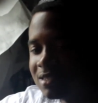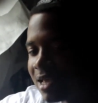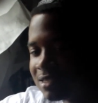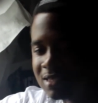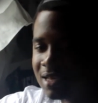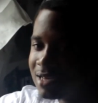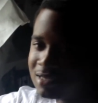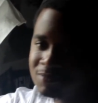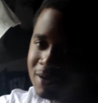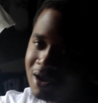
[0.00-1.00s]
as the
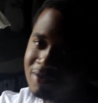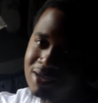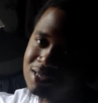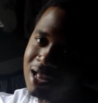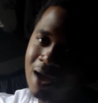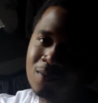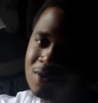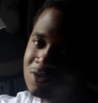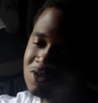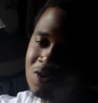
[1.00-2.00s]
years progressed, like I
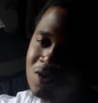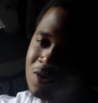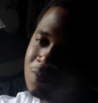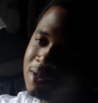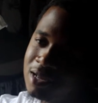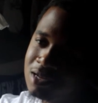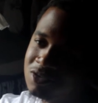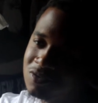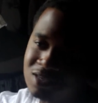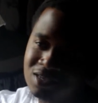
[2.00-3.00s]
went on tour
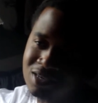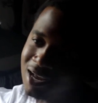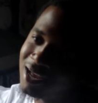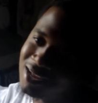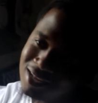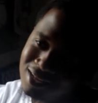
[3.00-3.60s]
with Juicy J